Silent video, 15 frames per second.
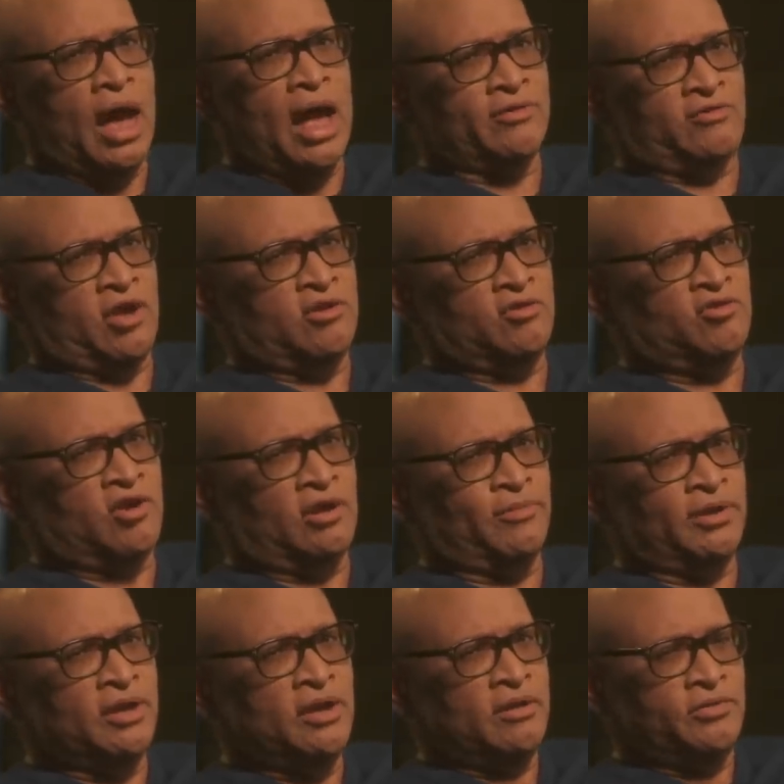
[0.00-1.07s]
I tell you,
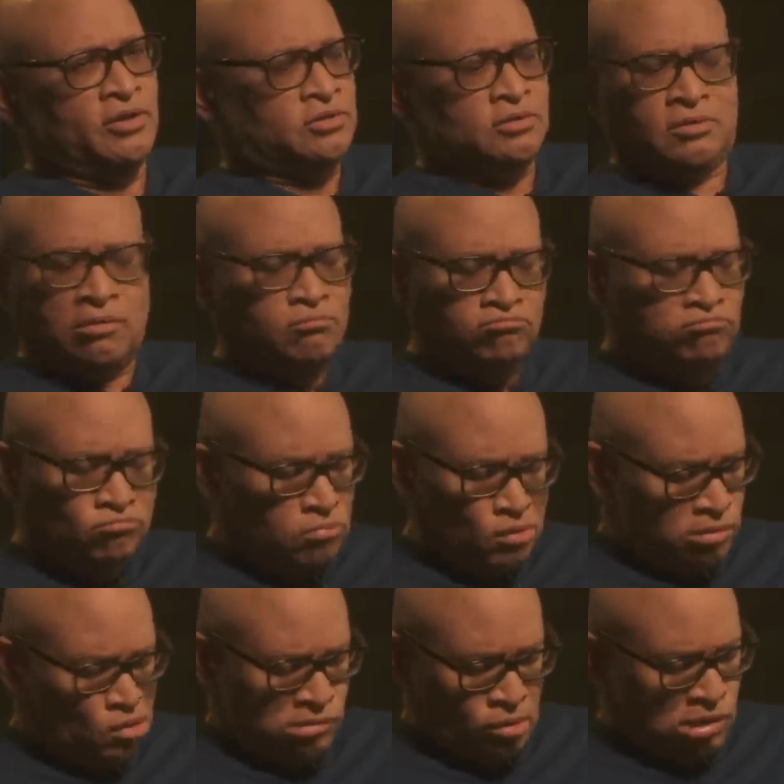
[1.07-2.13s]
gentlemen, this is
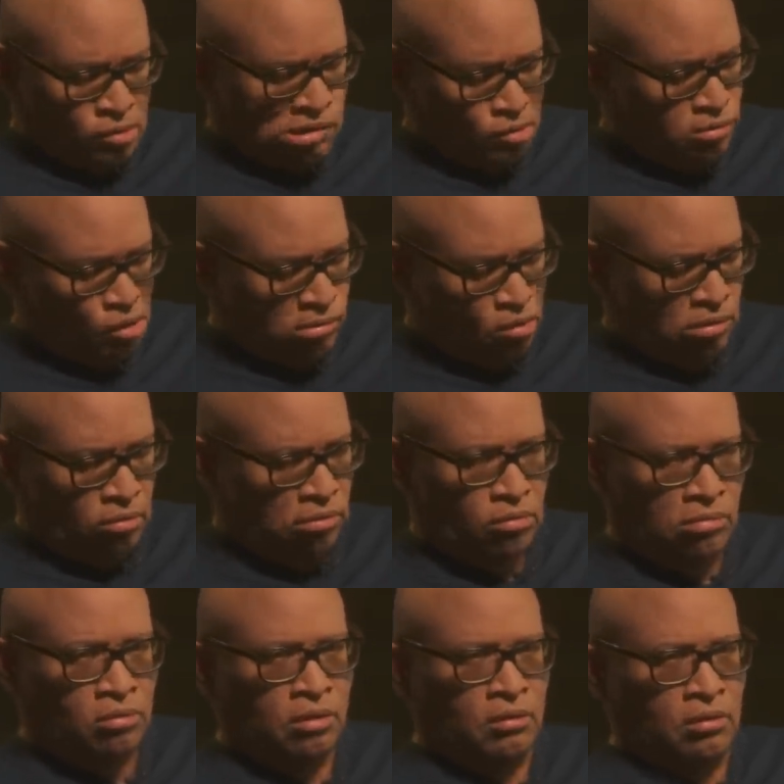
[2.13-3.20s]

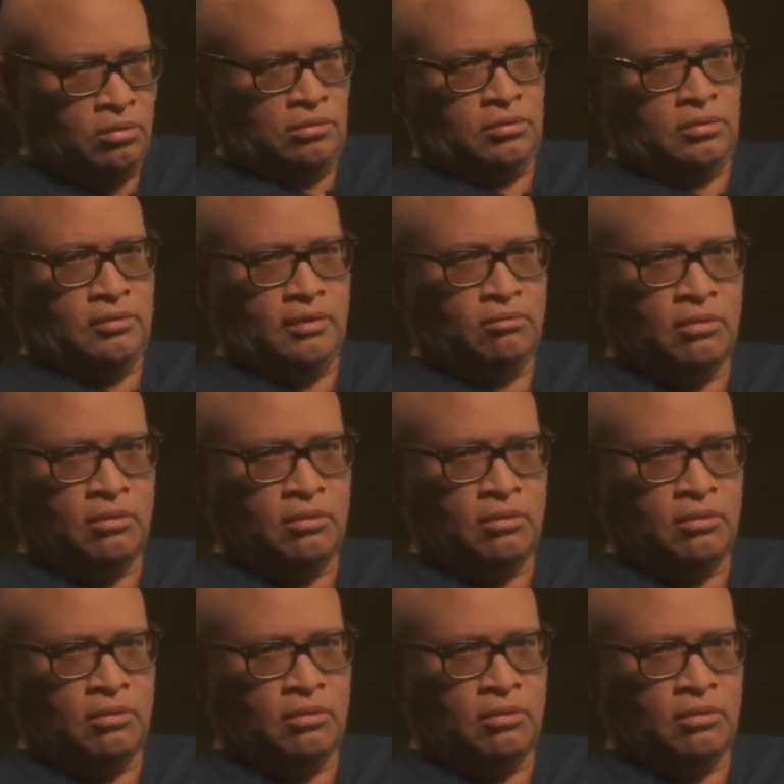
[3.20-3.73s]
unmerciful. I